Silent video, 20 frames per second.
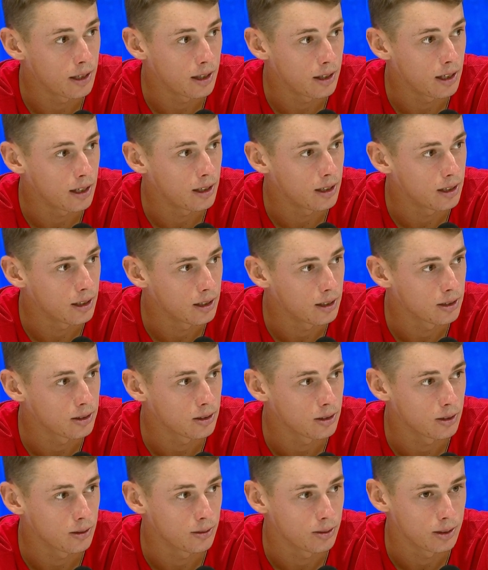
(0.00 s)
and then
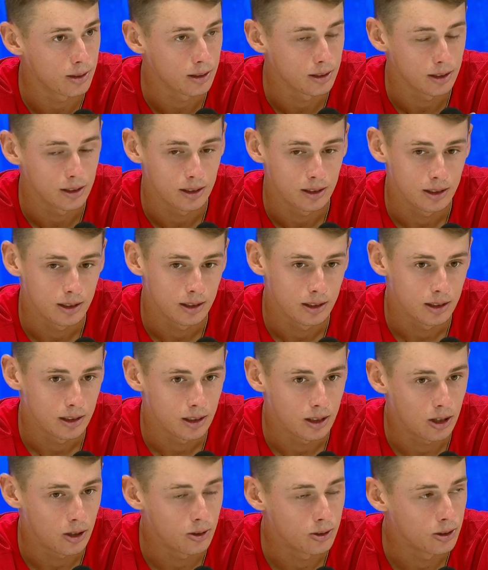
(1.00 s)
sort of
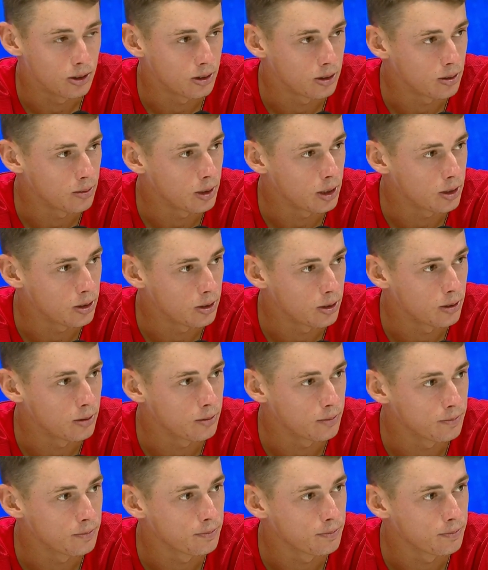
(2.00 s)
hold on to my serve.